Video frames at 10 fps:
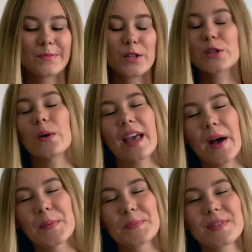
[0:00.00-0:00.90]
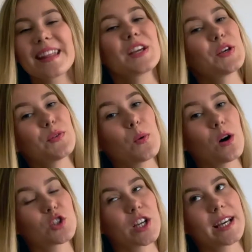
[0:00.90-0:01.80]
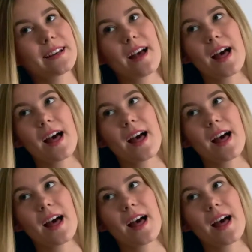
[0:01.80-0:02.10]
So yeah, thank you for watching,